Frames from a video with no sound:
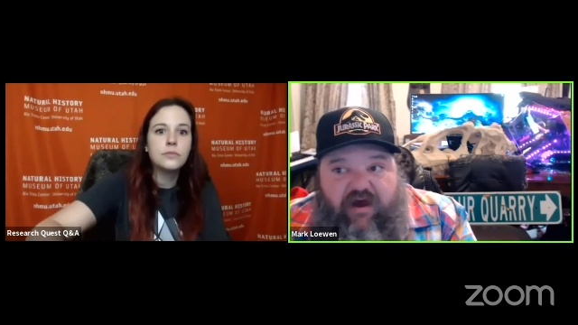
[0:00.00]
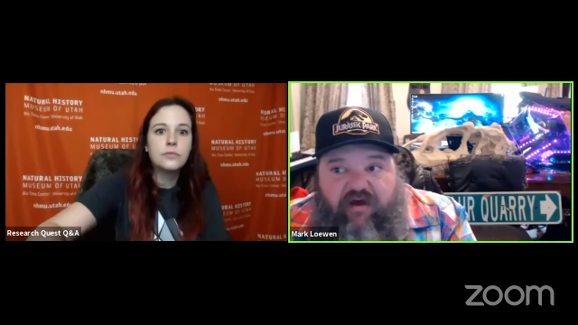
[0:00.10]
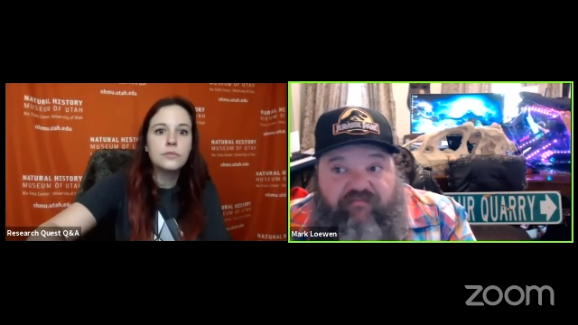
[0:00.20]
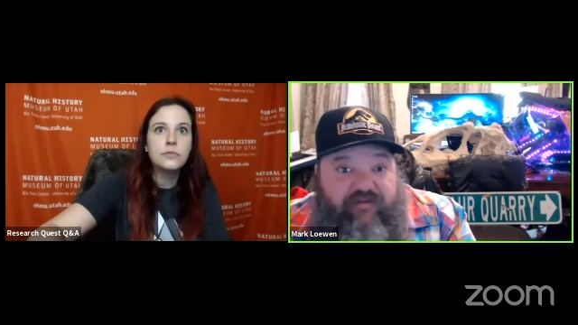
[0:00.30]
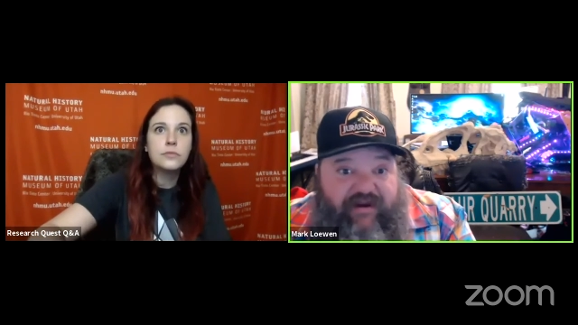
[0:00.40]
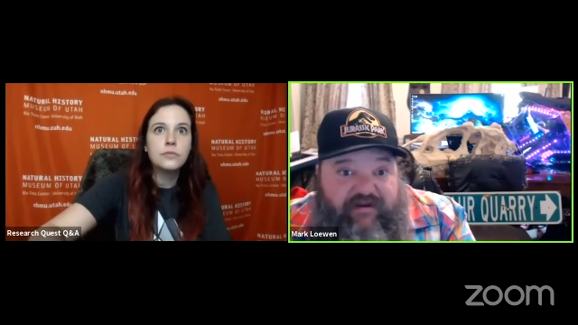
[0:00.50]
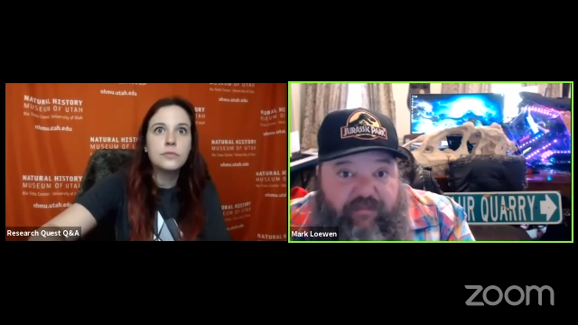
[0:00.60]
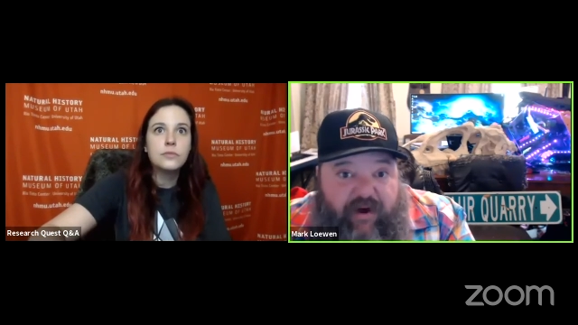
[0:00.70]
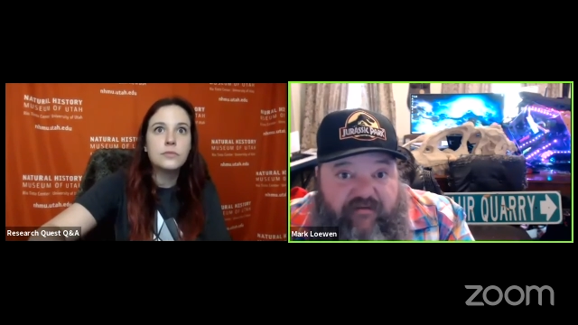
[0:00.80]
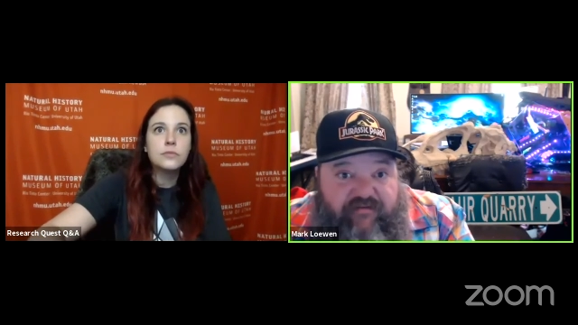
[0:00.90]
Speaker 1: of lake
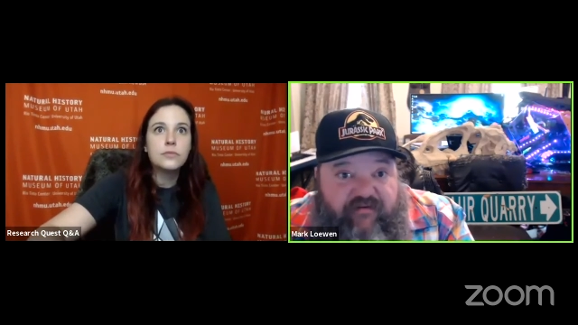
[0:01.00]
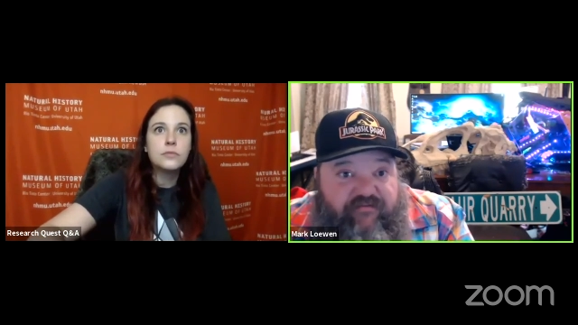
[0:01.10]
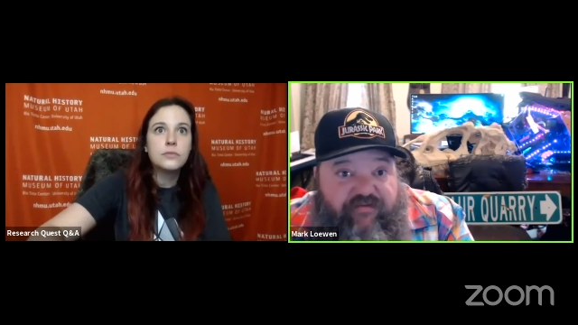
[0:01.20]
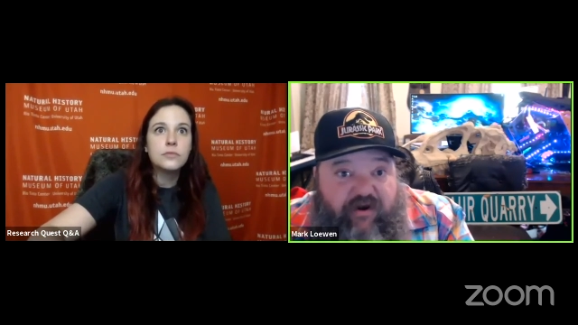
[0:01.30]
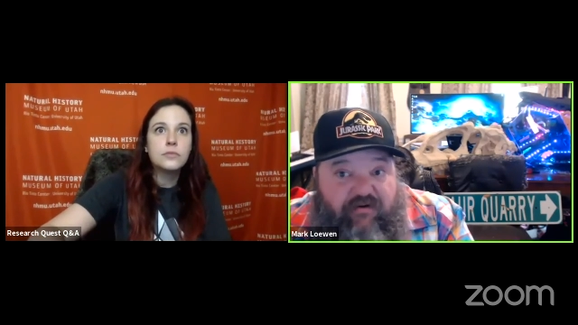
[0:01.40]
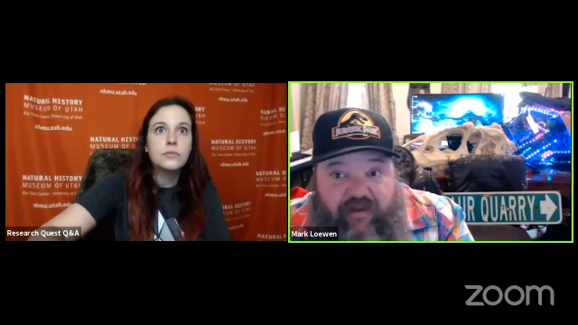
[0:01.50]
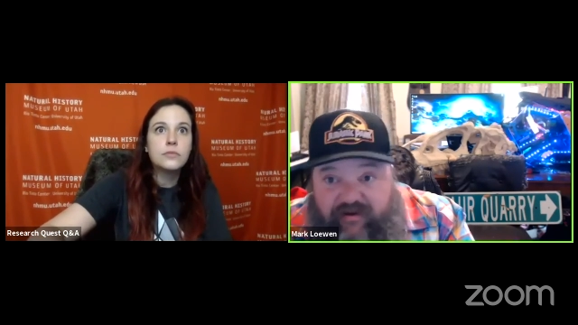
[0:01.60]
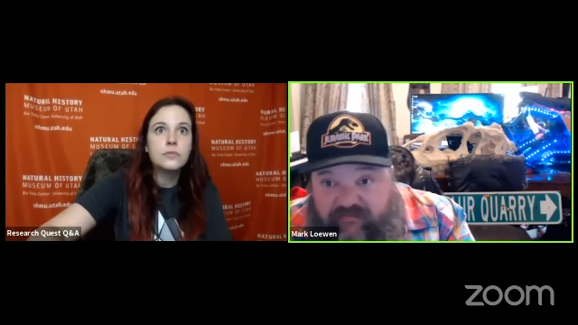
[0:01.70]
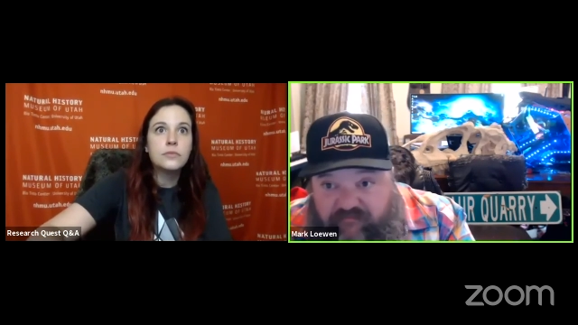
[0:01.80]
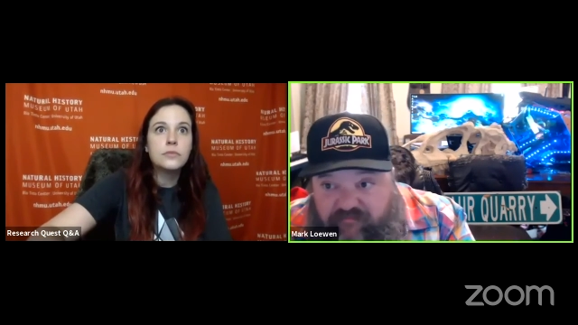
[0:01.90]
deposits that are
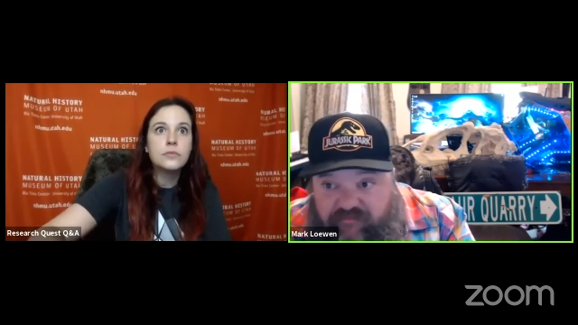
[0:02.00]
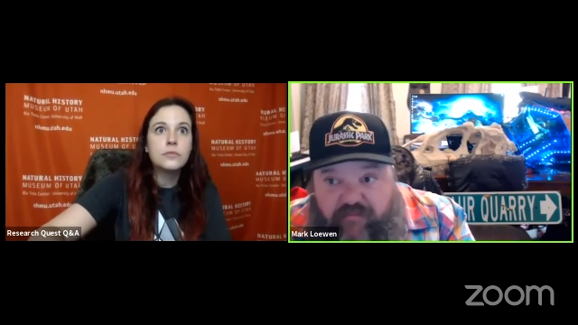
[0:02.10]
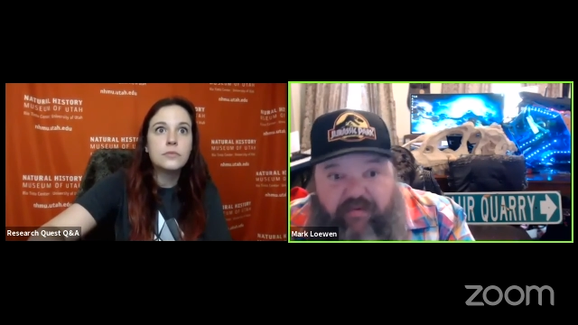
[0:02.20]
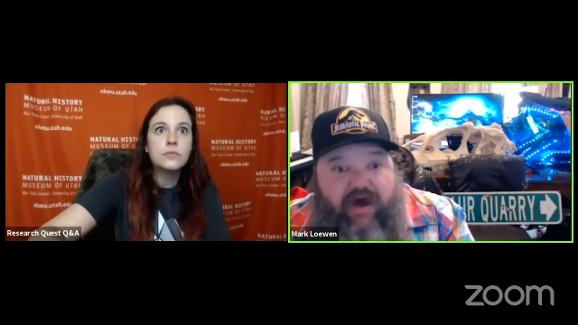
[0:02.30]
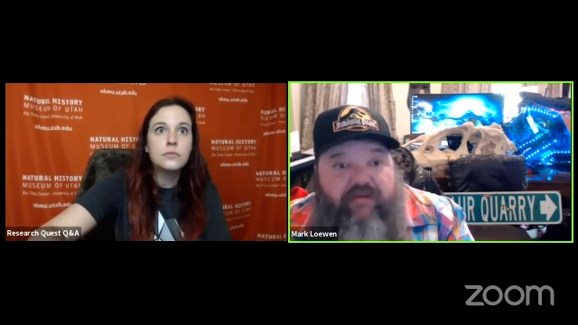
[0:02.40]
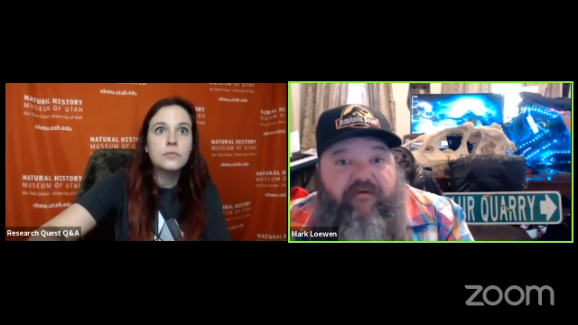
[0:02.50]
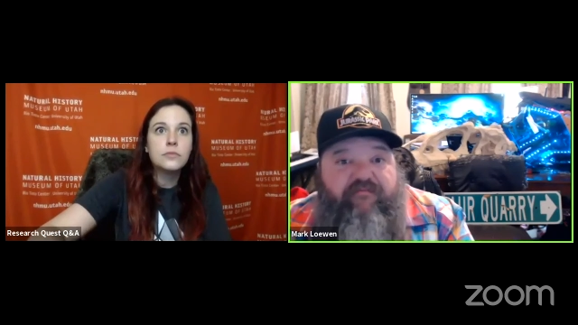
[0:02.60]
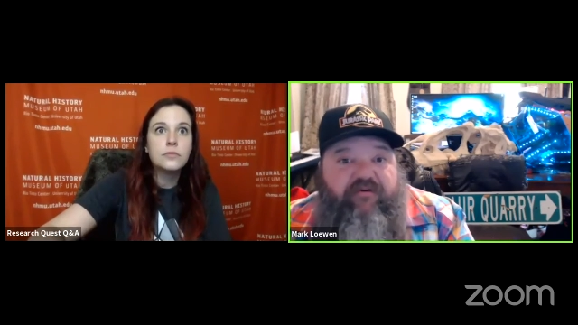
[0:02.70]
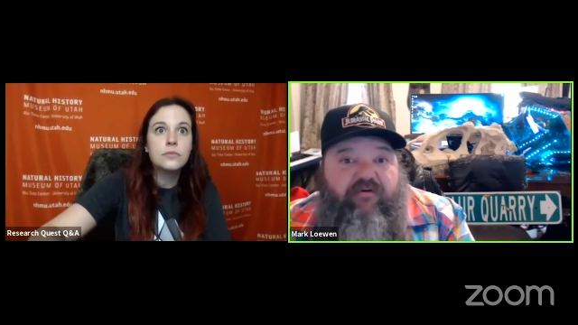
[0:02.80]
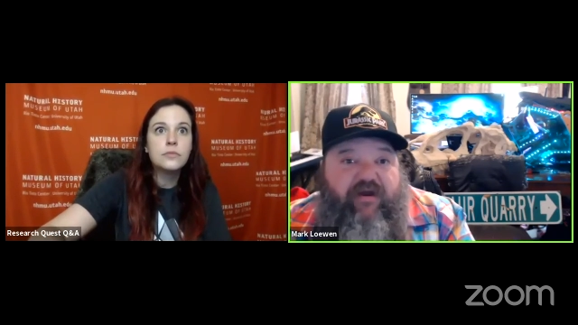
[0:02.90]
like the bottom
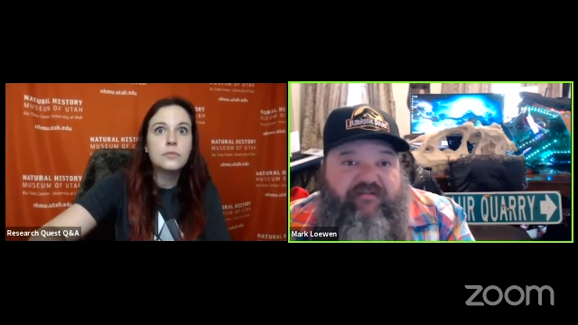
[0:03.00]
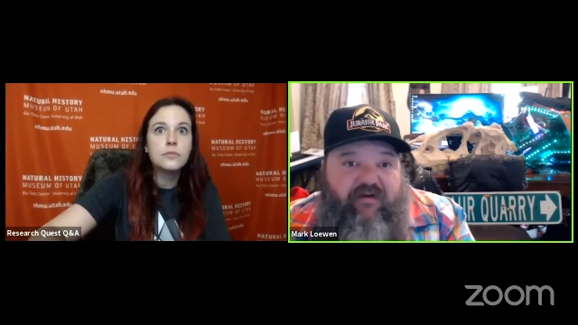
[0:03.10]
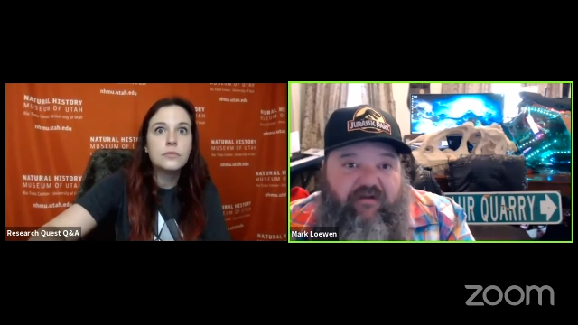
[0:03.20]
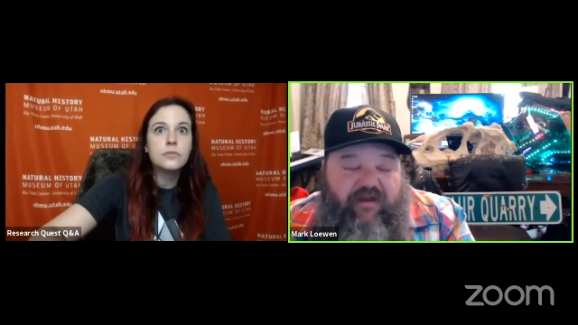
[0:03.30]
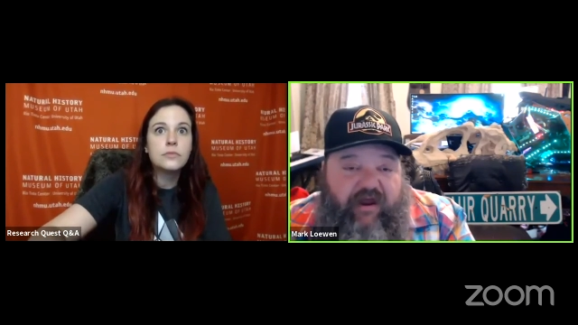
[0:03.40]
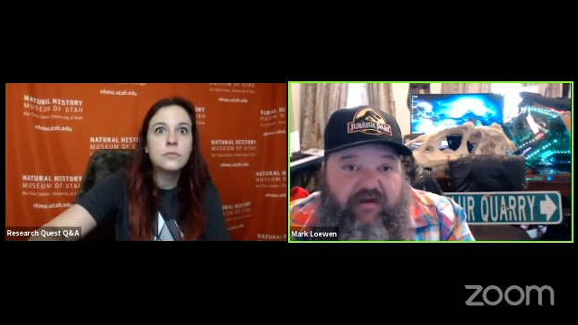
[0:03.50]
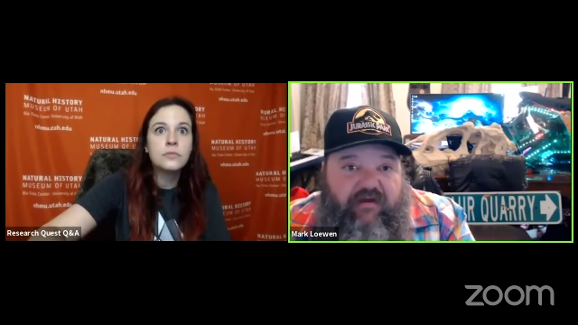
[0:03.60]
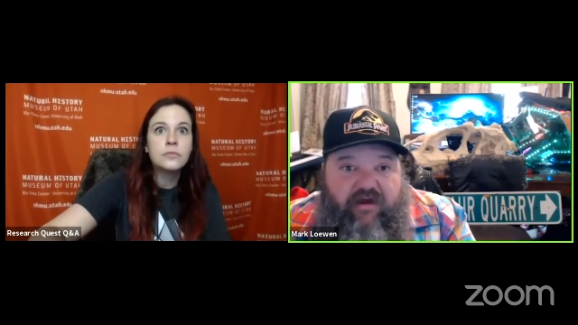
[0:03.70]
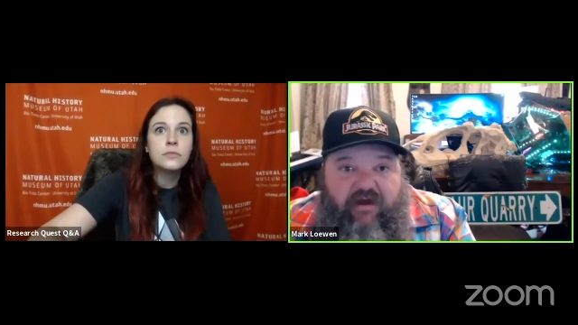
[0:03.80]
of the Great Salt Lake